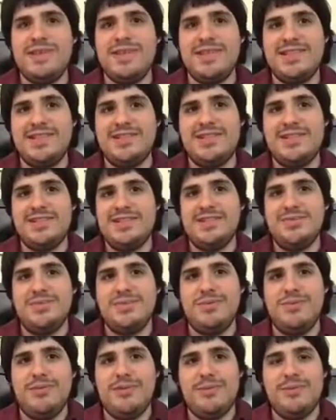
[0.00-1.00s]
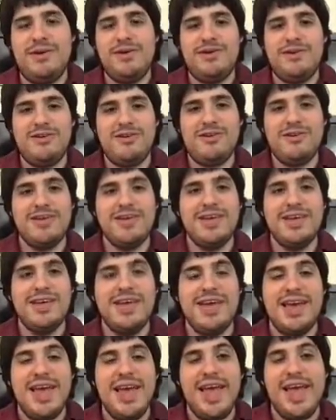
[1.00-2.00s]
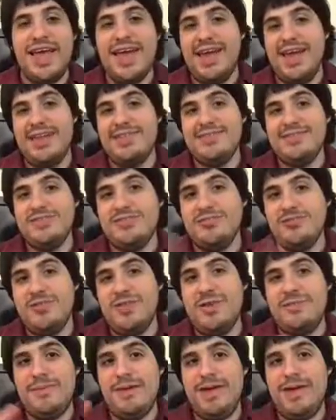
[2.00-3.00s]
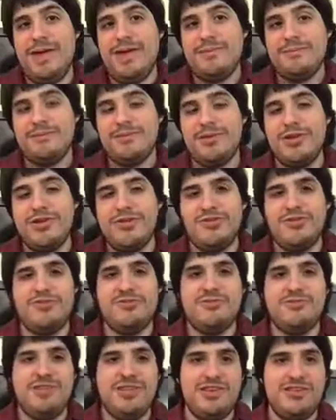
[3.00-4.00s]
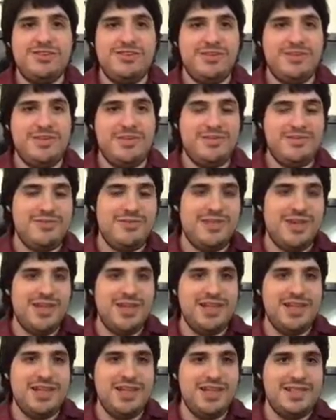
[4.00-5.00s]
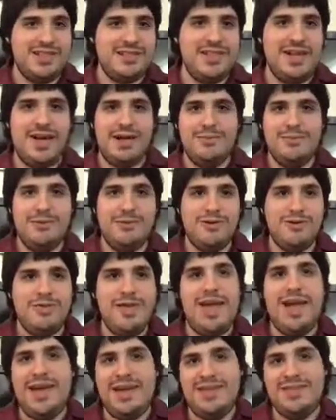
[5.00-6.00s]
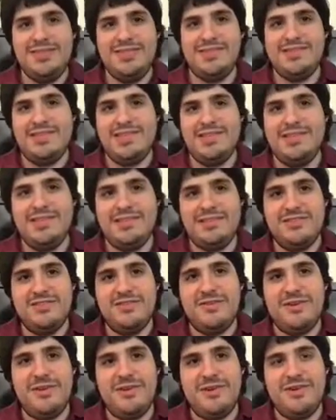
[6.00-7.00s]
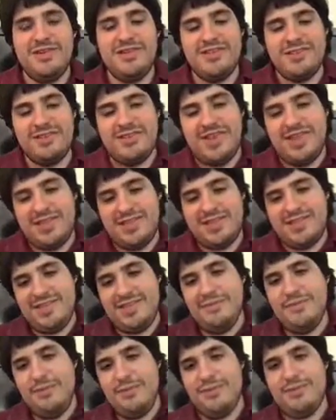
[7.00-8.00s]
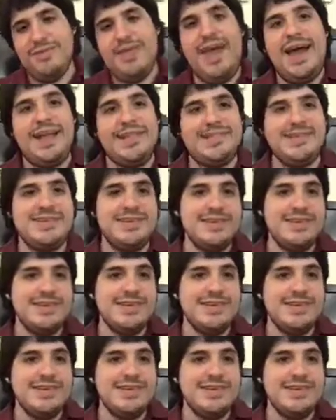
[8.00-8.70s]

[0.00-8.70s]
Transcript: You get to see a little bit more about her and Tulip and Preacher's relationship. So you get a lot more of that in the season so far. So you get to see more of that.